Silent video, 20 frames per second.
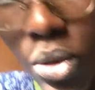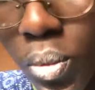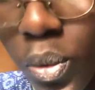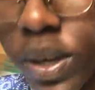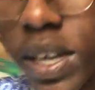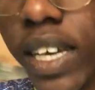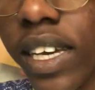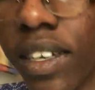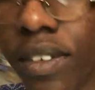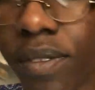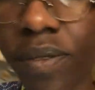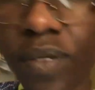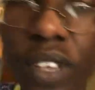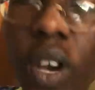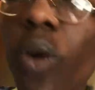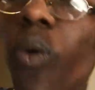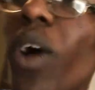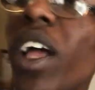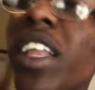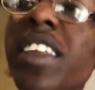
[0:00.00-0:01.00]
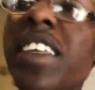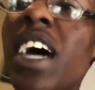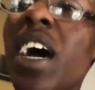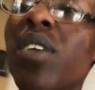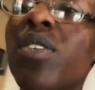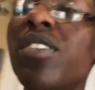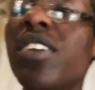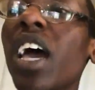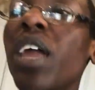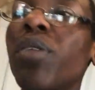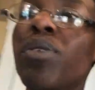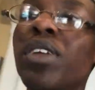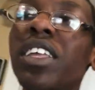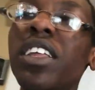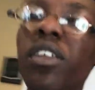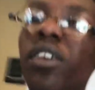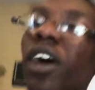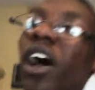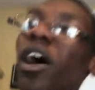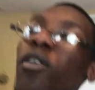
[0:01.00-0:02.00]
we went out and we
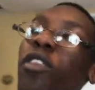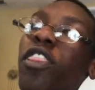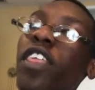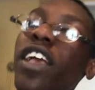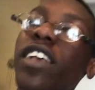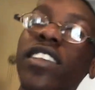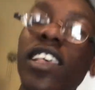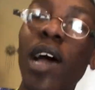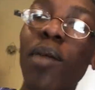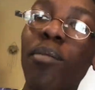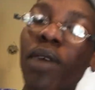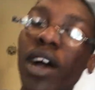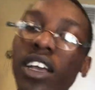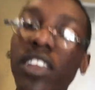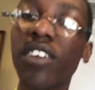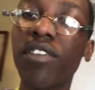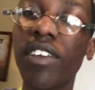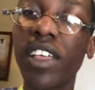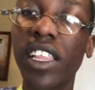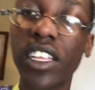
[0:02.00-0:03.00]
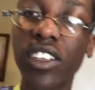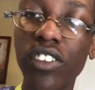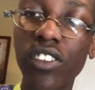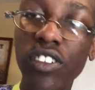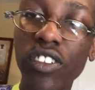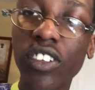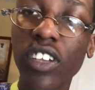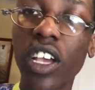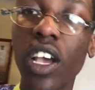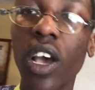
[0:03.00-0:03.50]
did things among the village.